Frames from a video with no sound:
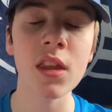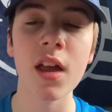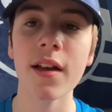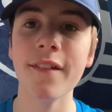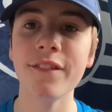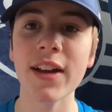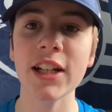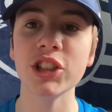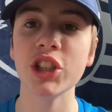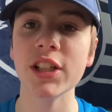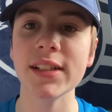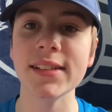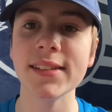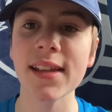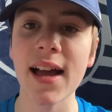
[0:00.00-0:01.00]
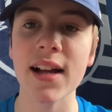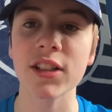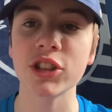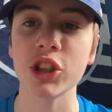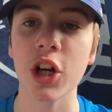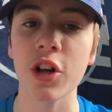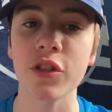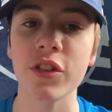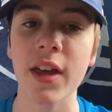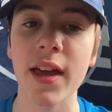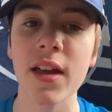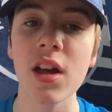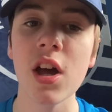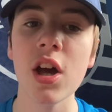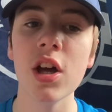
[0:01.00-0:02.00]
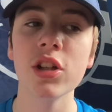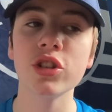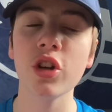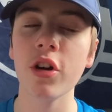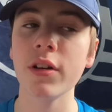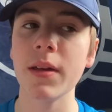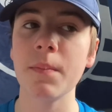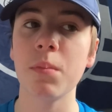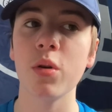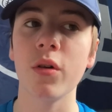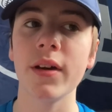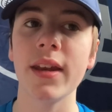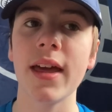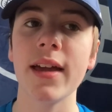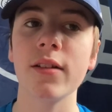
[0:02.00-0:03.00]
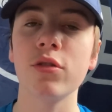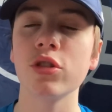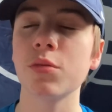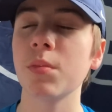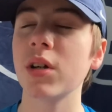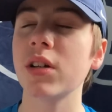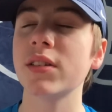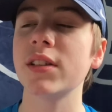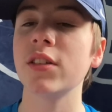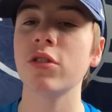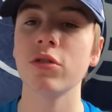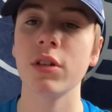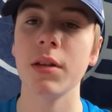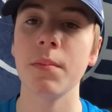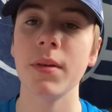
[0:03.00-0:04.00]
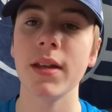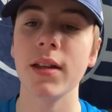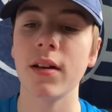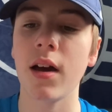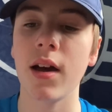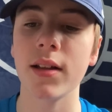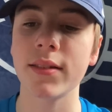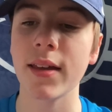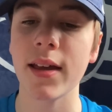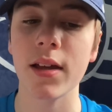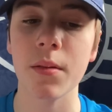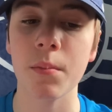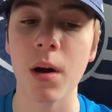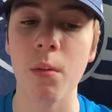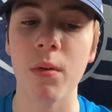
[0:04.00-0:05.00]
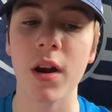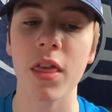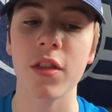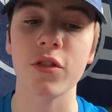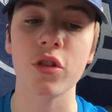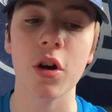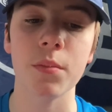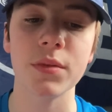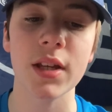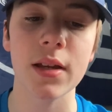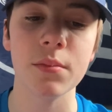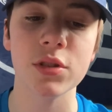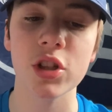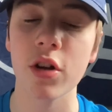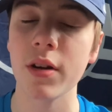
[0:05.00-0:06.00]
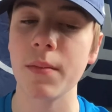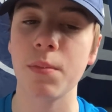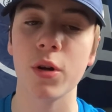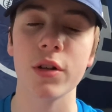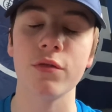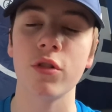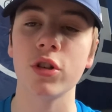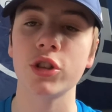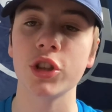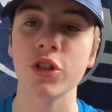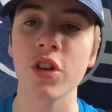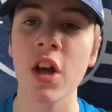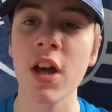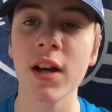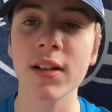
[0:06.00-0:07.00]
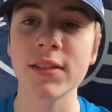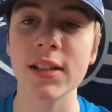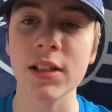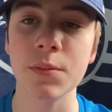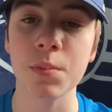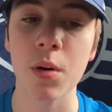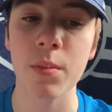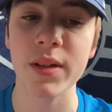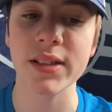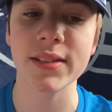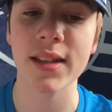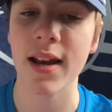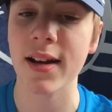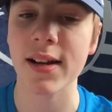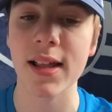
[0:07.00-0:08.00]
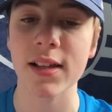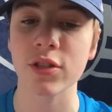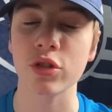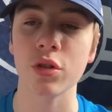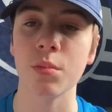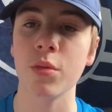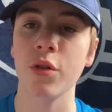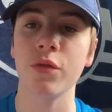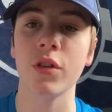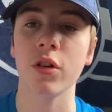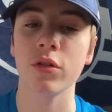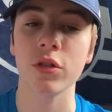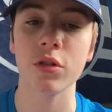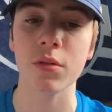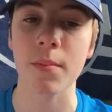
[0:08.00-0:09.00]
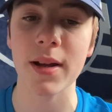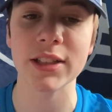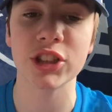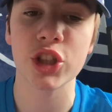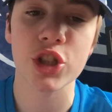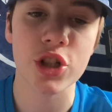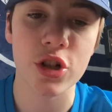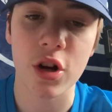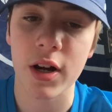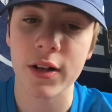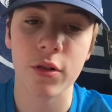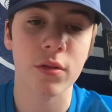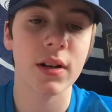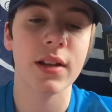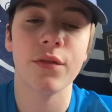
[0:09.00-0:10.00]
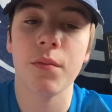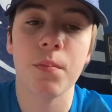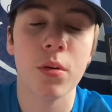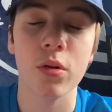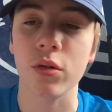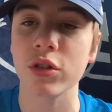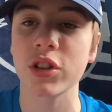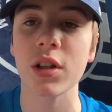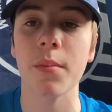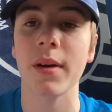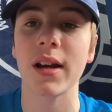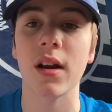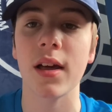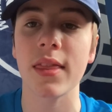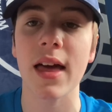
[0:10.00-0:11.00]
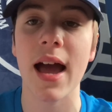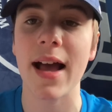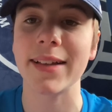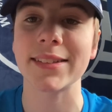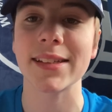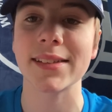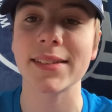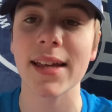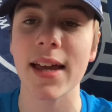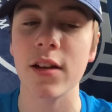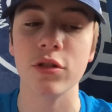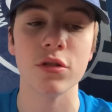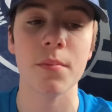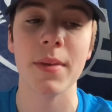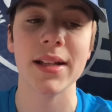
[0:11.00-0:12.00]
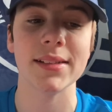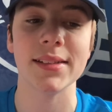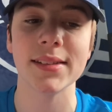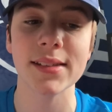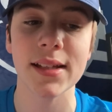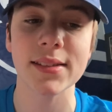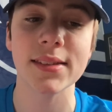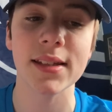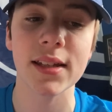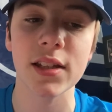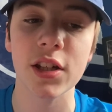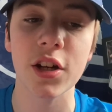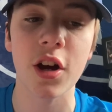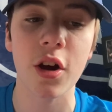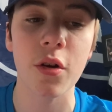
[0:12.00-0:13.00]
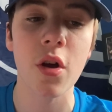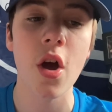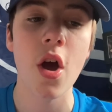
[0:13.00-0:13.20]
eventually sack Jose. Don't employ Nagelsmann because he's already been taken by one of the top teams. Don't employ Rodgers because he's probably still at Leicester or moved on to a Manchester United or Liverpool or something like that, as I say, or a Man City, you know.